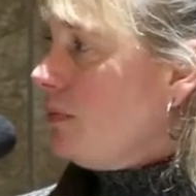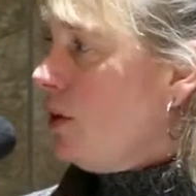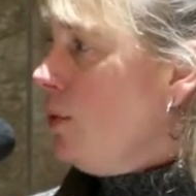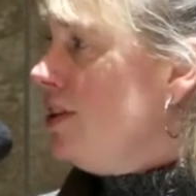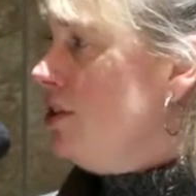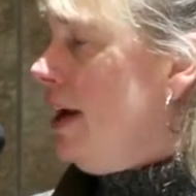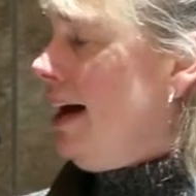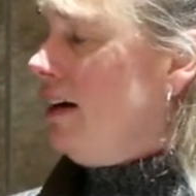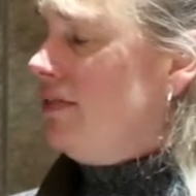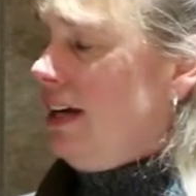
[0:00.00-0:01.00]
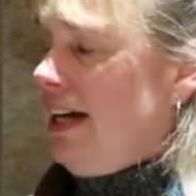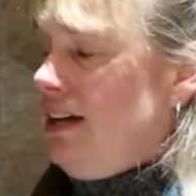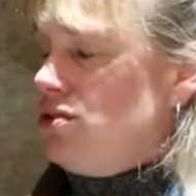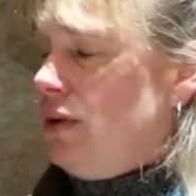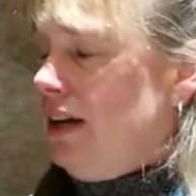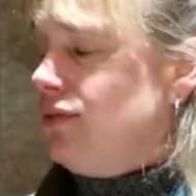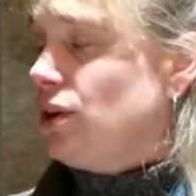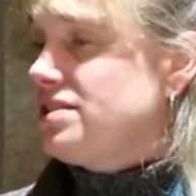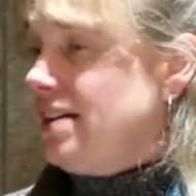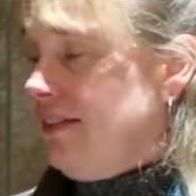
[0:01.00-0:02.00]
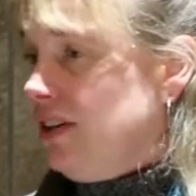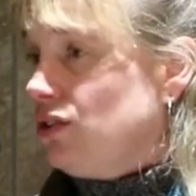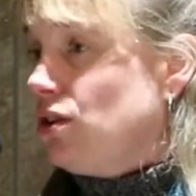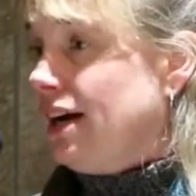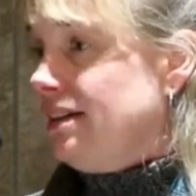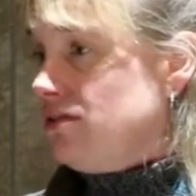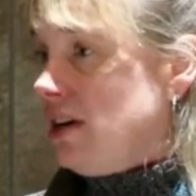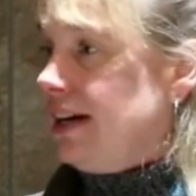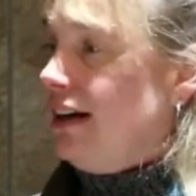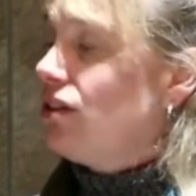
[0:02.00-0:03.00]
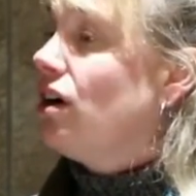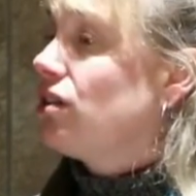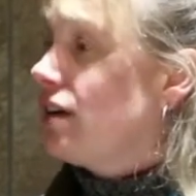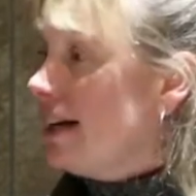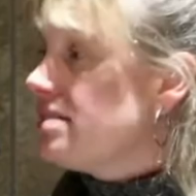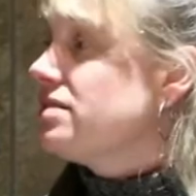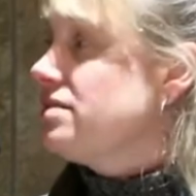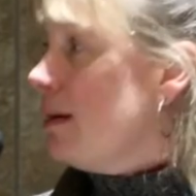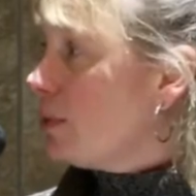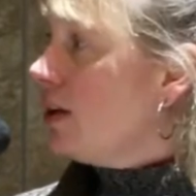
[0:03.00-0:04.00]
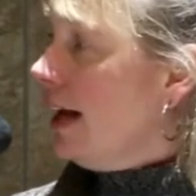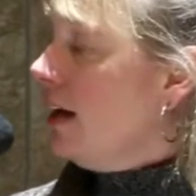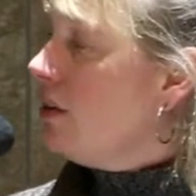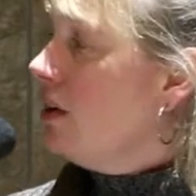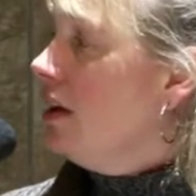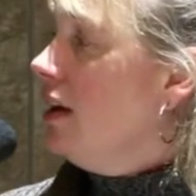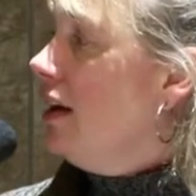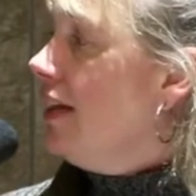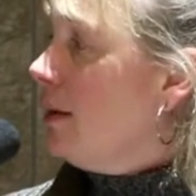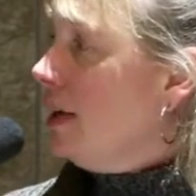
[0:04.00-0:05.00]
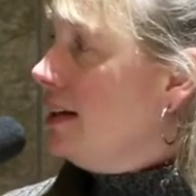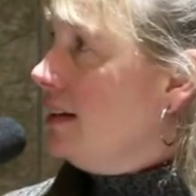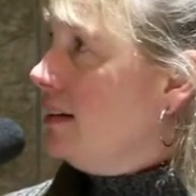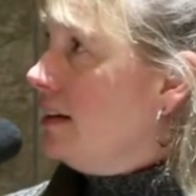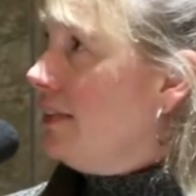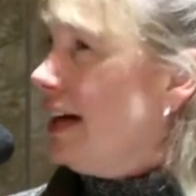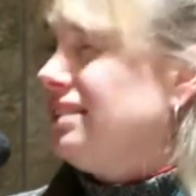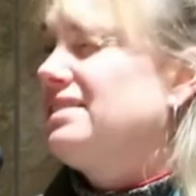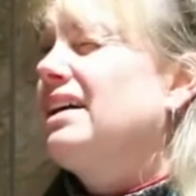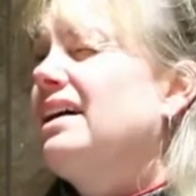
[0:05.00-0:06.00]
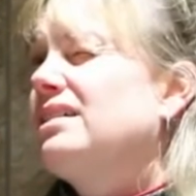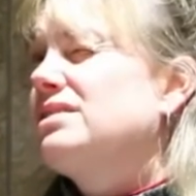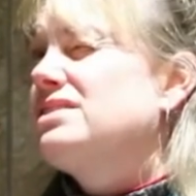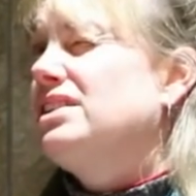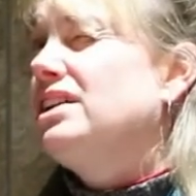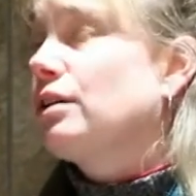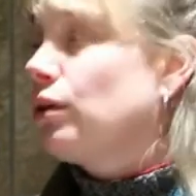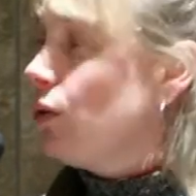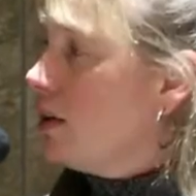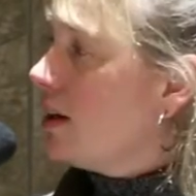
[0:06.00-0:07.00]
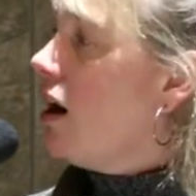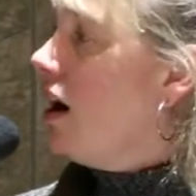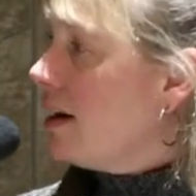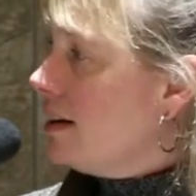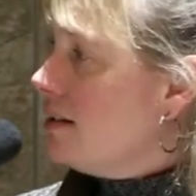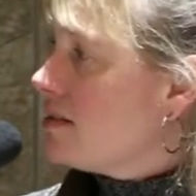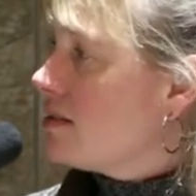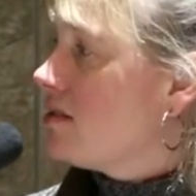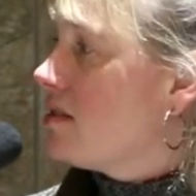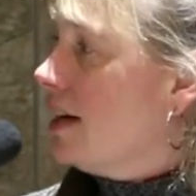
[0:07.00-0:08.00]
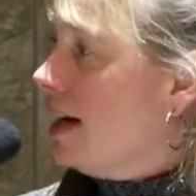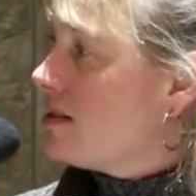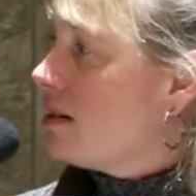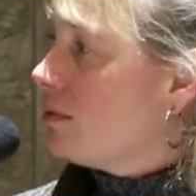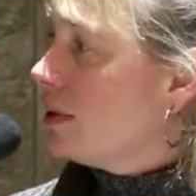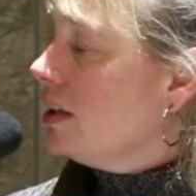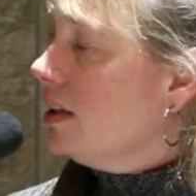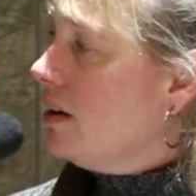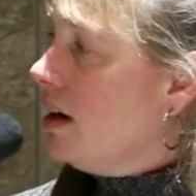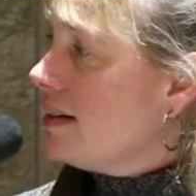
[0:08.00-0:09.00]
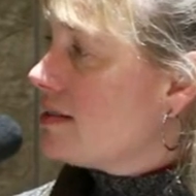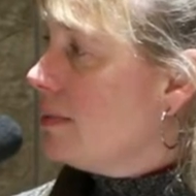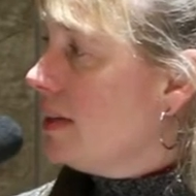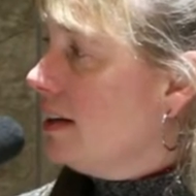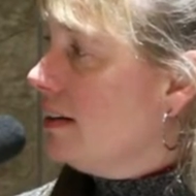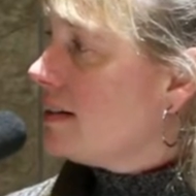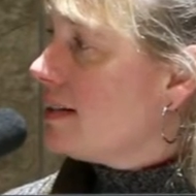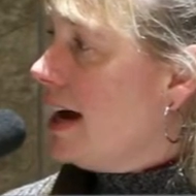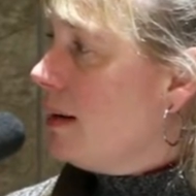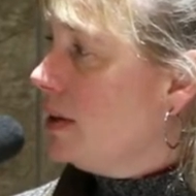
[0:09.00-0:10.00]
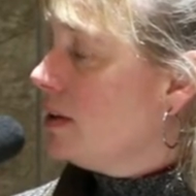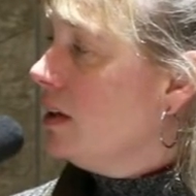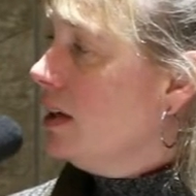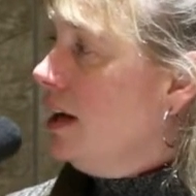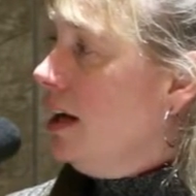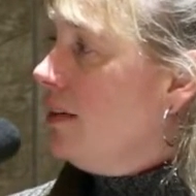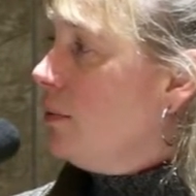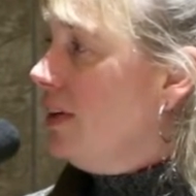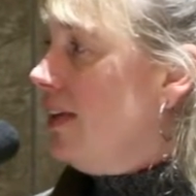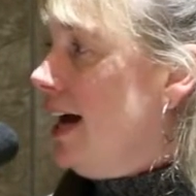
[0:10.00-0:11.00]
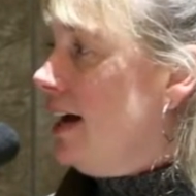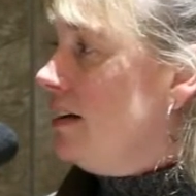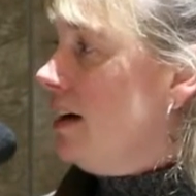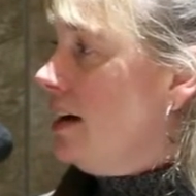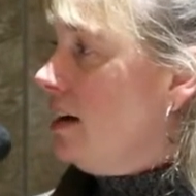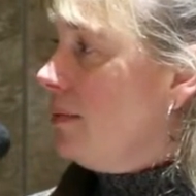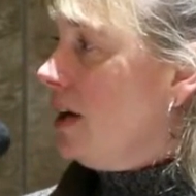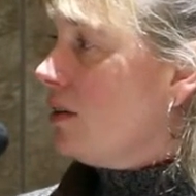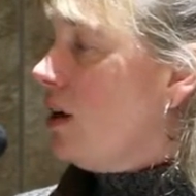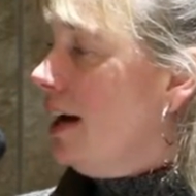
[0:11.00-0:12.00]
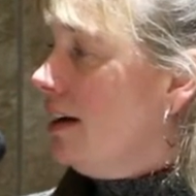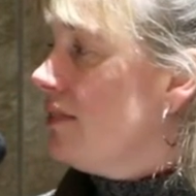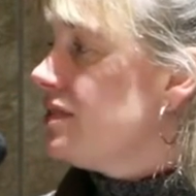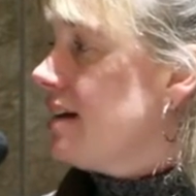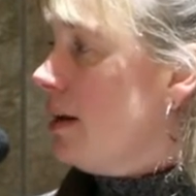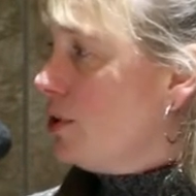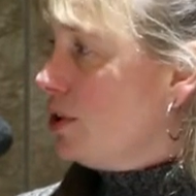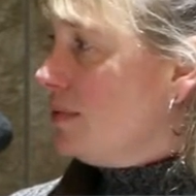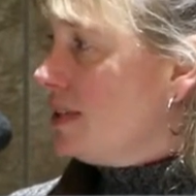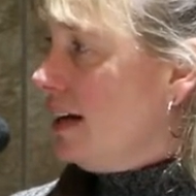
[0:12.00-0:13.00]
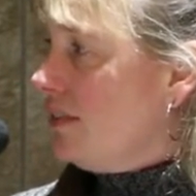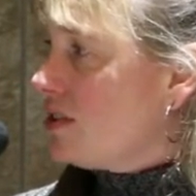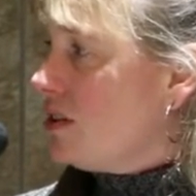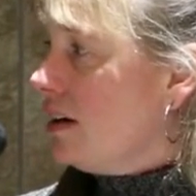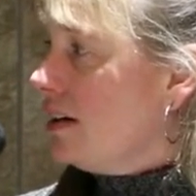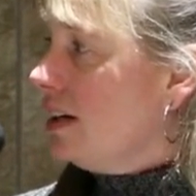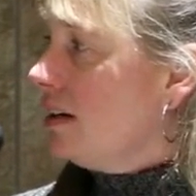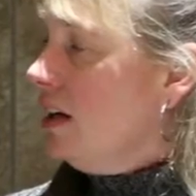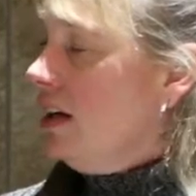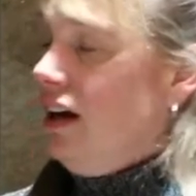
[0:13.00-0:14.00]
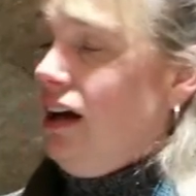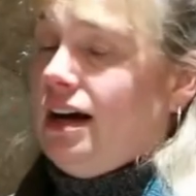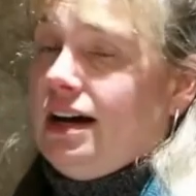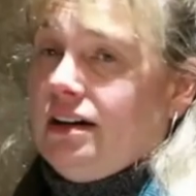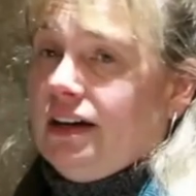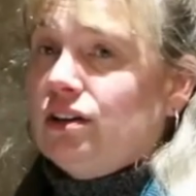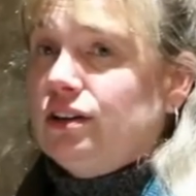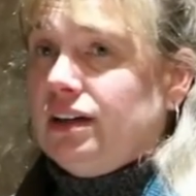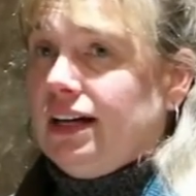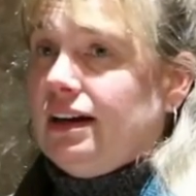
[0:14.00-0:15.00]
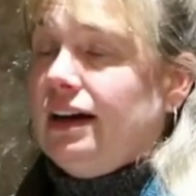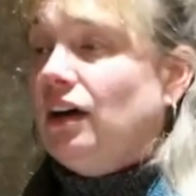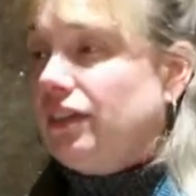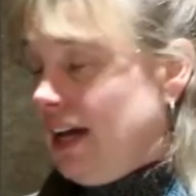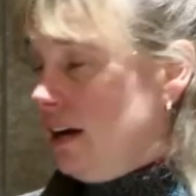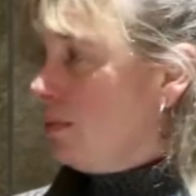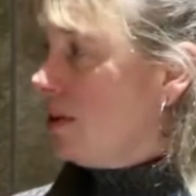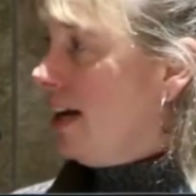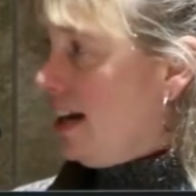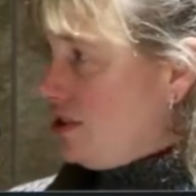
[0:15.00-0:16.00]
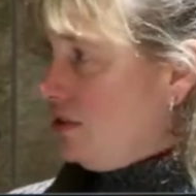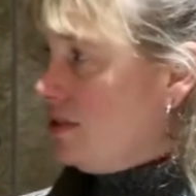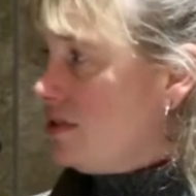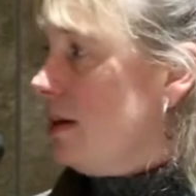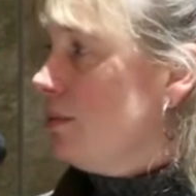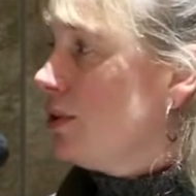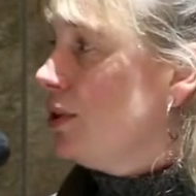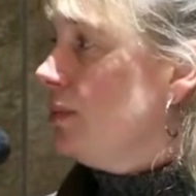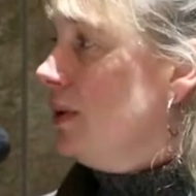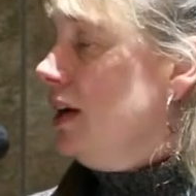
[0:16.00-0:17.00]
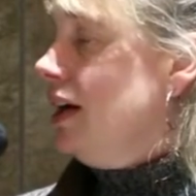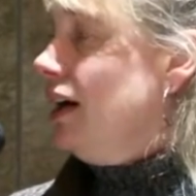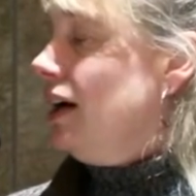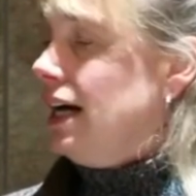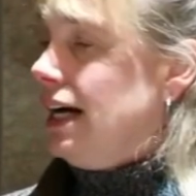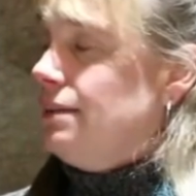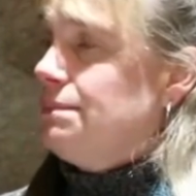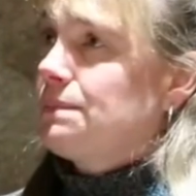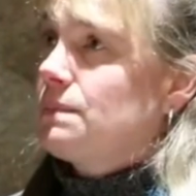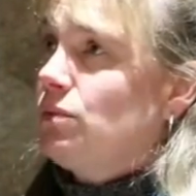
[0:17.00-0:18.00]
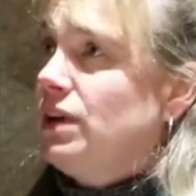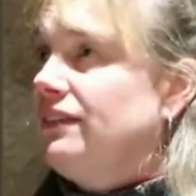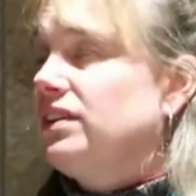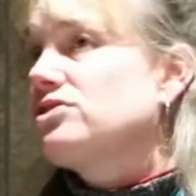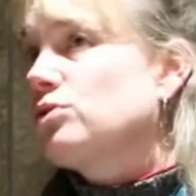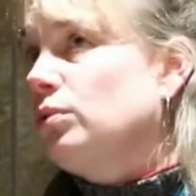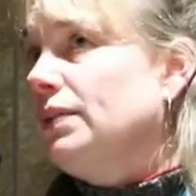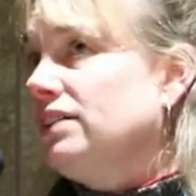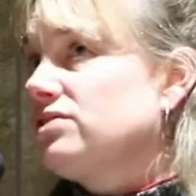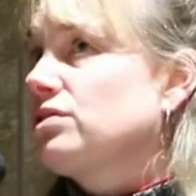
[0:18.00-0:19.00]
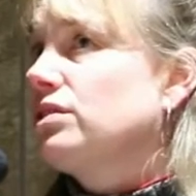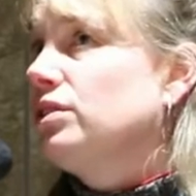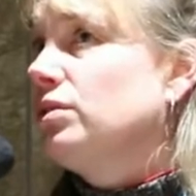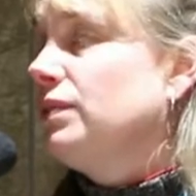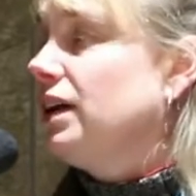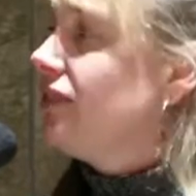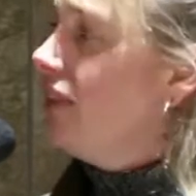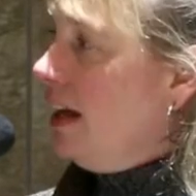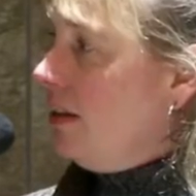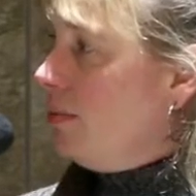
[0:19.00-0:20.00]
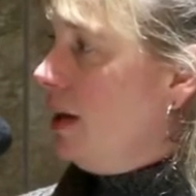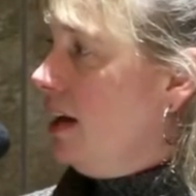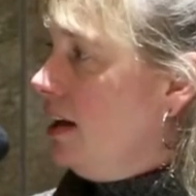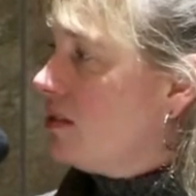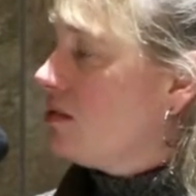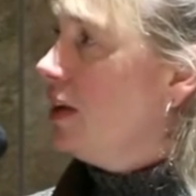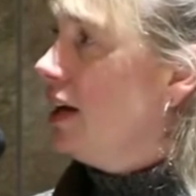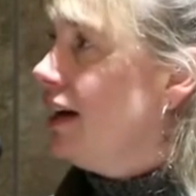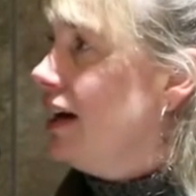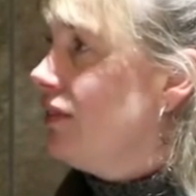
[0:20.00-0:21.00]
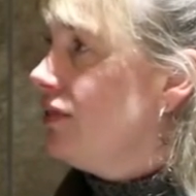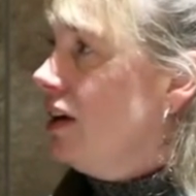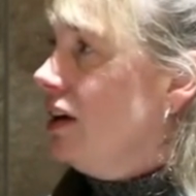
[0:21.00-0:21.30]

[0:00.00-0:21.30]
We do have a 24/7 drug and alcohol crisis number now that was a year old in August, so that's a really awesome thing that's happened. That we've had a lot of subgroups that have started, including a healthcare professional subgroup. We have a school-based group, we have faith-based, we have